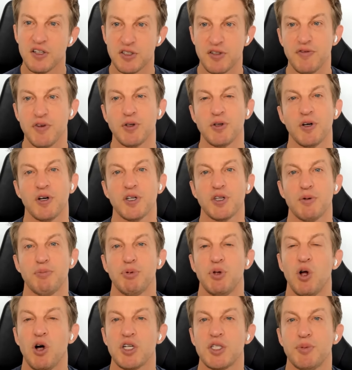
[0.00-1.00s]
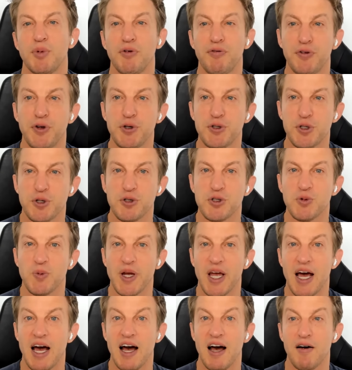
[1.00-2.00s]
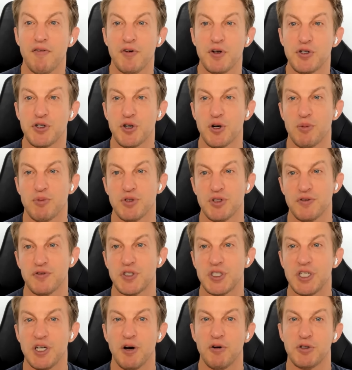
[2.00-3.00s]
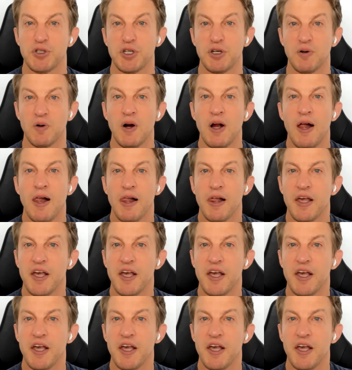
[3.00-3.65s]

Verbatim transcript: So if you look at the plausible futures we have in terms of CO2,